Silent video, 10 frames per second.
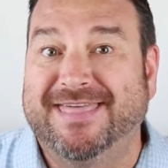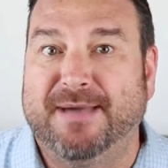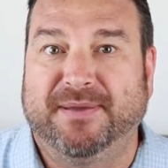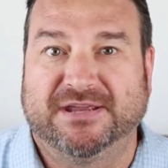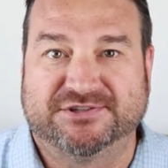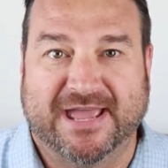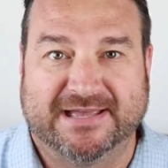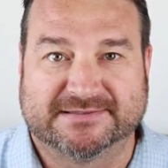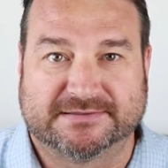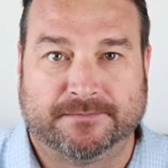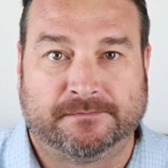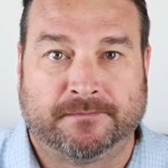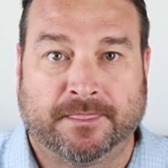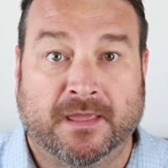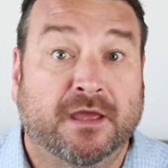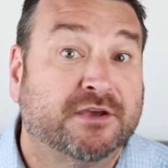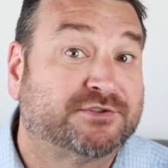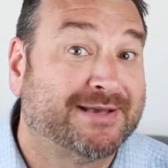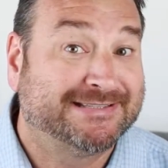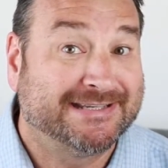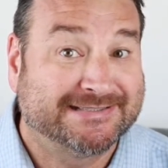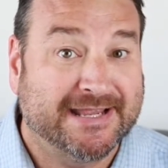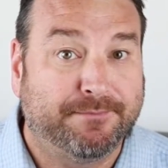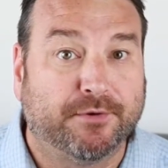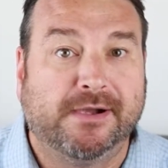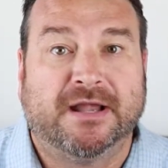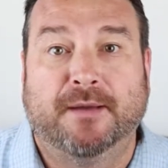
that page has. So as an example,